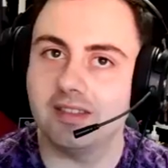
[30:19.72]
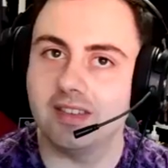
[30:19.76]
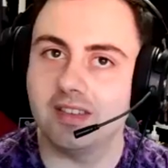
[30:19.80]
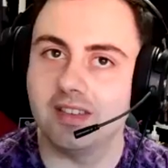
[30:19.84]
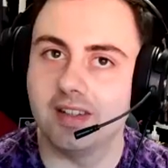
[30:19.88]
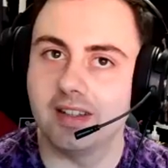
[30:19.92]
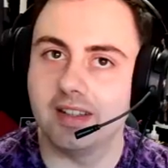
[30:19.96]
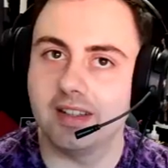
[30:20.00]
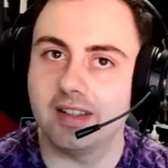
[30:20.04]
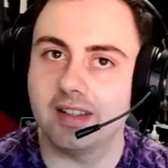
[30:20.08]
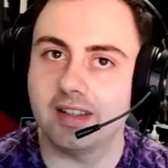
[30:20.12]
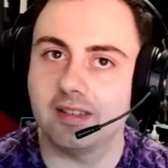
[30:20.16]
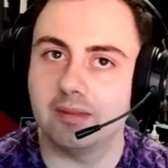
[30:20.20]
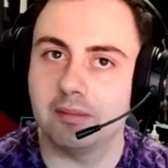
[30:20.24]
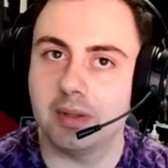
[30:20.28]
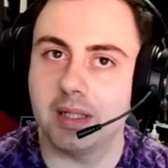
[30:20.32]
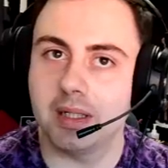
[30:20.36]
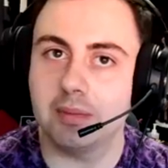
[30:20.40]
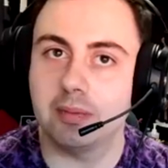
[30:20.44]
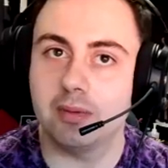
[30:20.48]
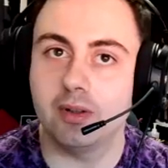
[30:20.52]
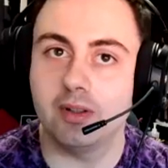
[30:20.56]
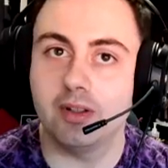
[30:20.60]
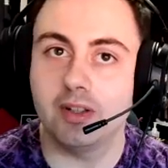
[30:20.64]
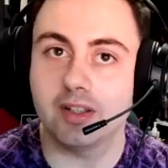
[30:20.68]
like
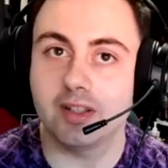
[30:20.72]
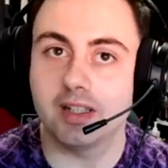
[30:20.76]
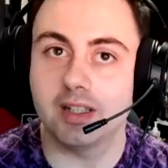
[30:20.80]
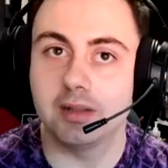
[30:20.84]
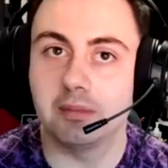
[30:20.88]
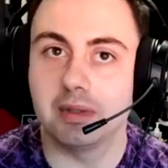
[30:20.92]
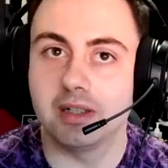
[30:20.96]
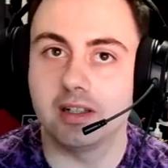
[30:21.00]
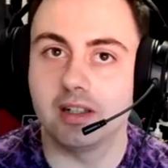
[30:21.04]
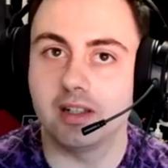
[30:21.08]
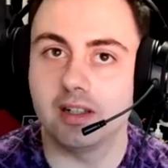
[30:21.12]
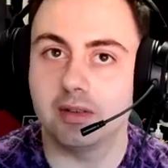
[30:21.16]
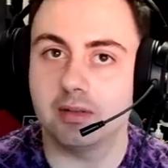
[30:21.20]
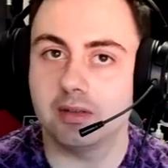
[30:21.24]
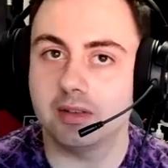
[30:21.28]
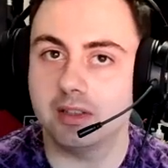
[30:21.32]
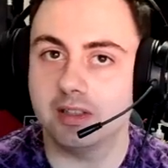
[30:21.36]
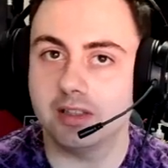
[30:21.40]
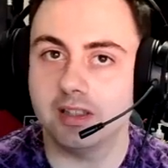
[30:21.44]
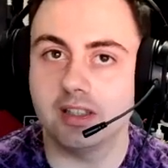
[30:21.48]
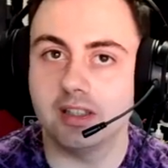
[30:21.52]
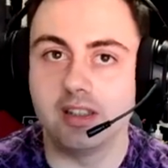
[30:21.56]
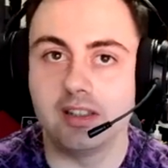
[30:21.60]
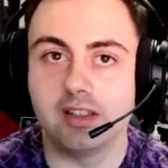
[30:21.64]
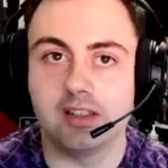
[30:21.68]
people were looking at me like, "What are you
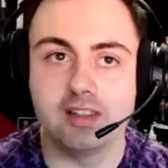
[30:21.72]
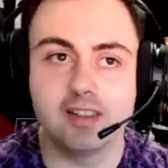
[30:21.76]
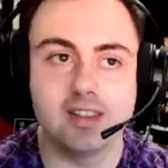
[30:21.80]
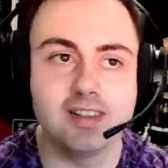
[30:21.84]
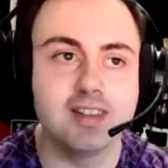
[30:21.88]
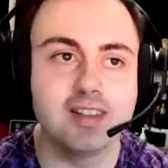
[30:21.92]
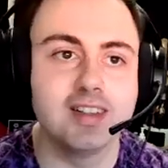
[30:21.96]
doing?"